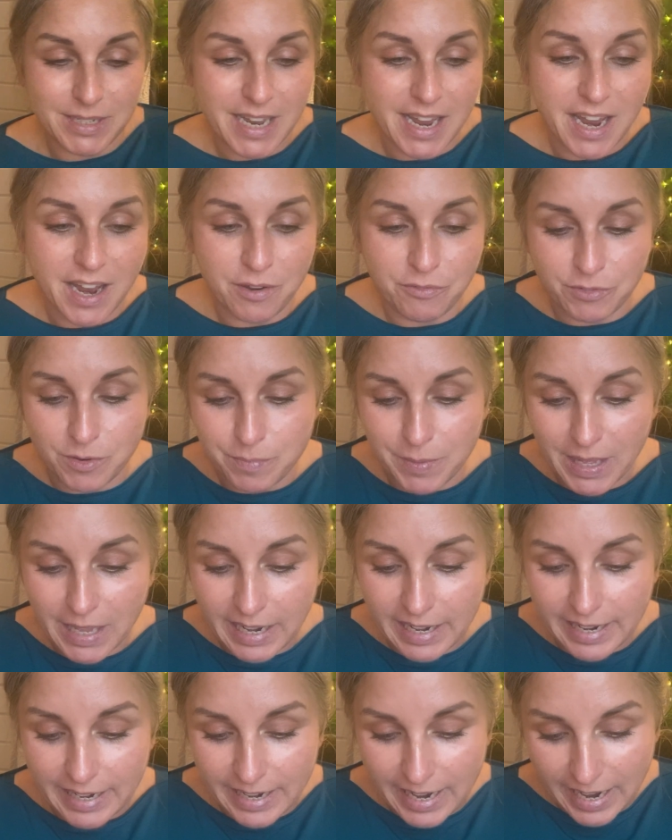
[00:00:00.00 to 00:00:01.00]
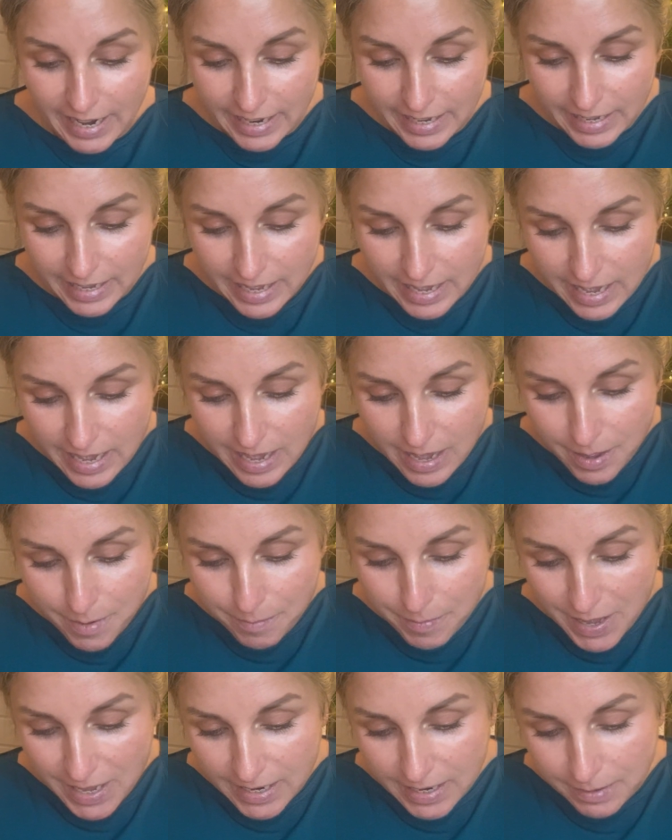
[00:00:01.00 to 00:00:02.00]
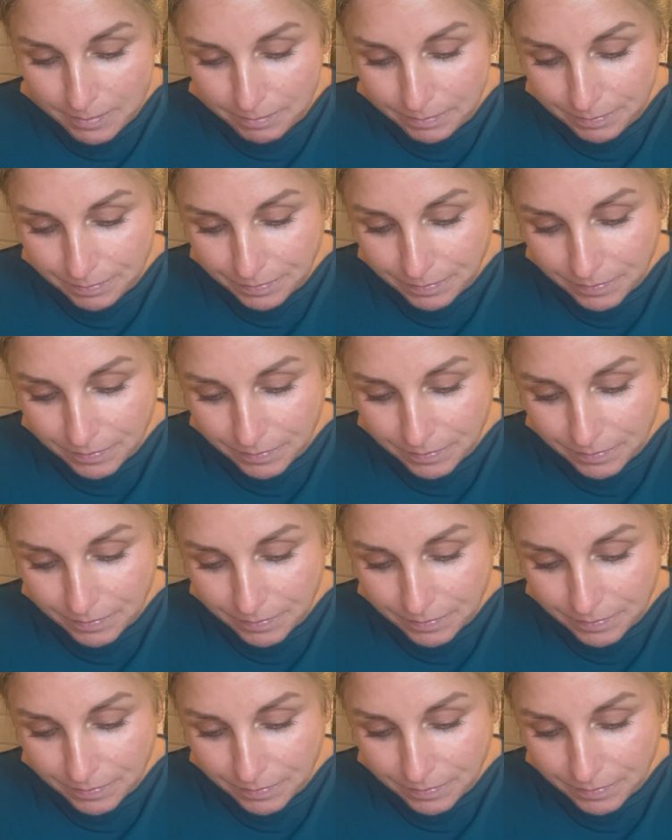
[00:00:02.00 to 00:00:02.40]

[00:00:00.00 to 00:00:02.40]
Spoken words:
here from the clinic, but a